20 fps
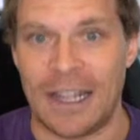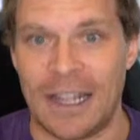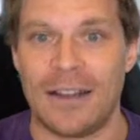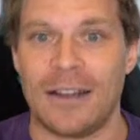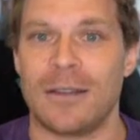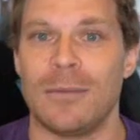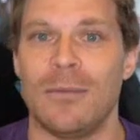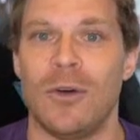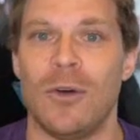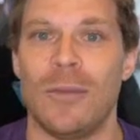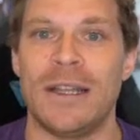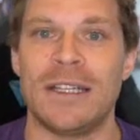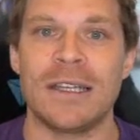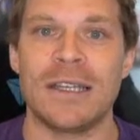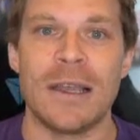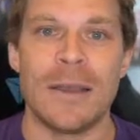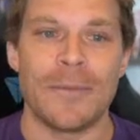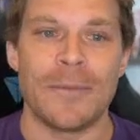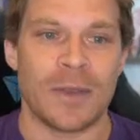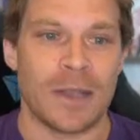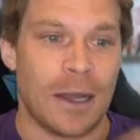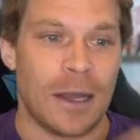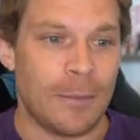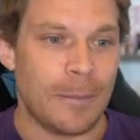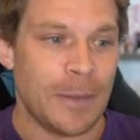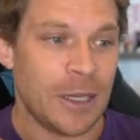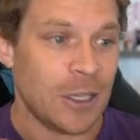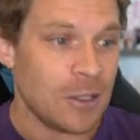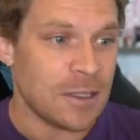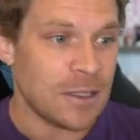on that at the moment
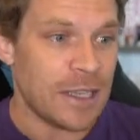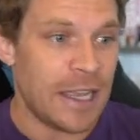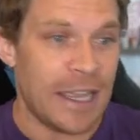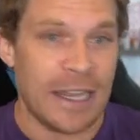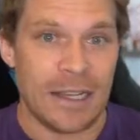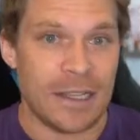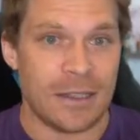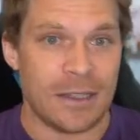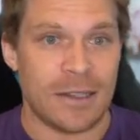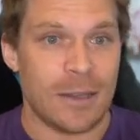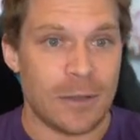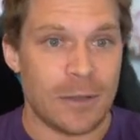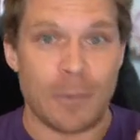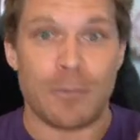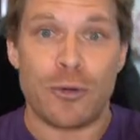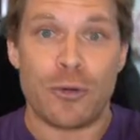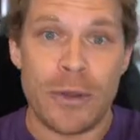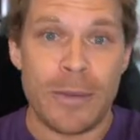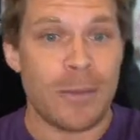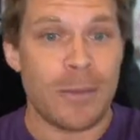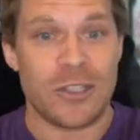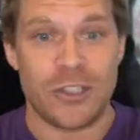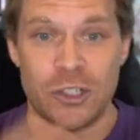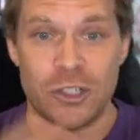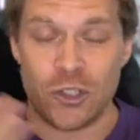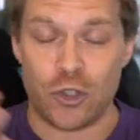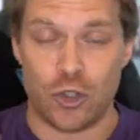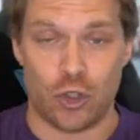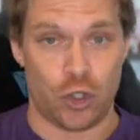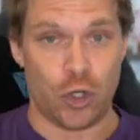because the premium is
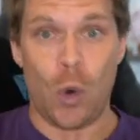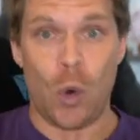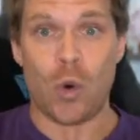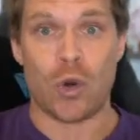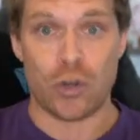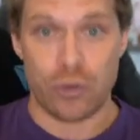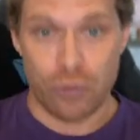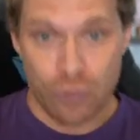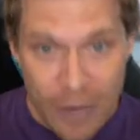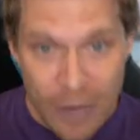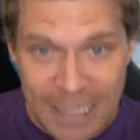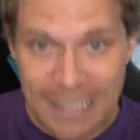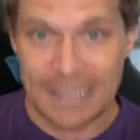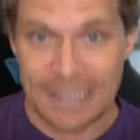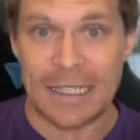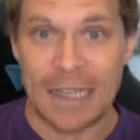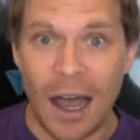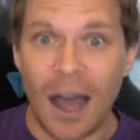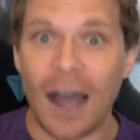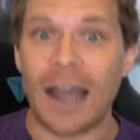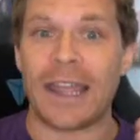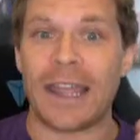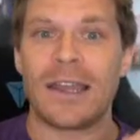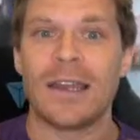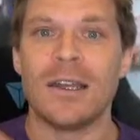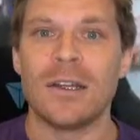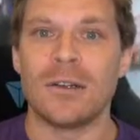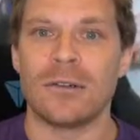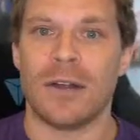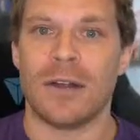just so crazy high,
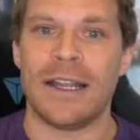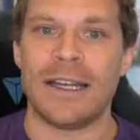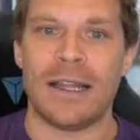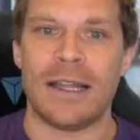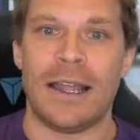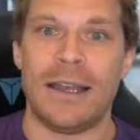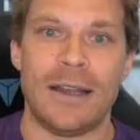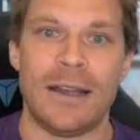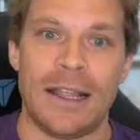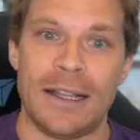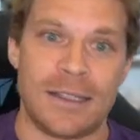right? And